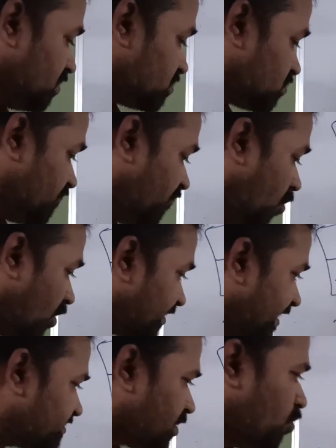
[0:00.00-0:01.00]
So
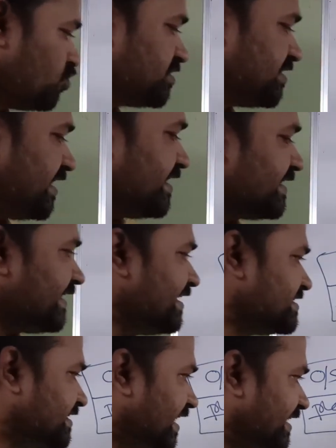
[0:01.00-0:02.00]
40,000
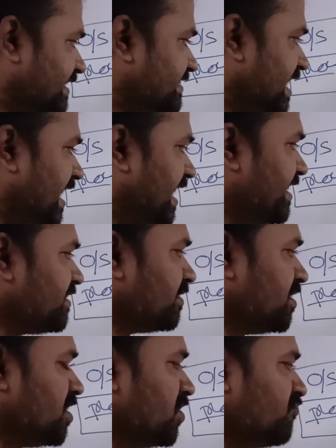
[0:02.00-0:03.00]
is greater
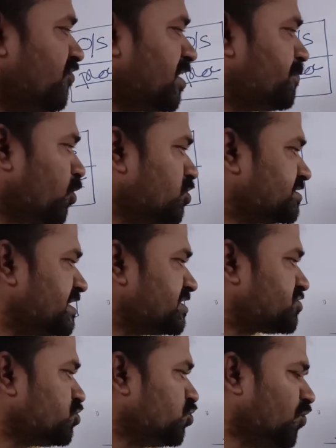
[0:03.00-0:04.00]
than, for
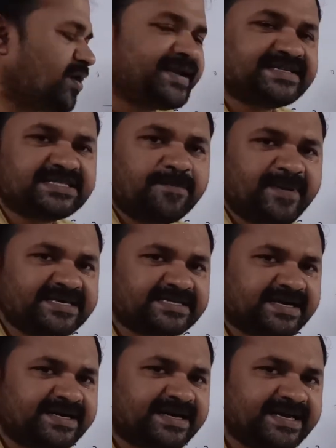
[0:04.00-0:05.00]
process 2, what is the
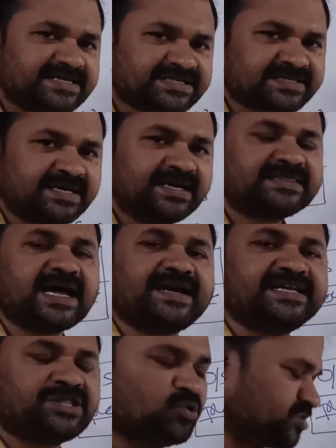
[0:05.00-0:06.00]
base address?
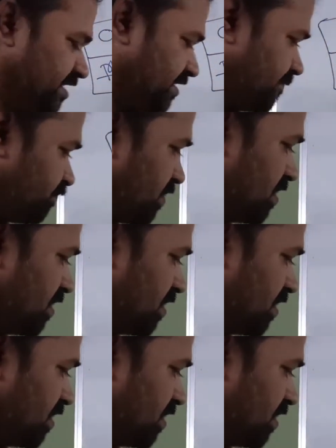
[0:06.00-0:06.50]
30,000.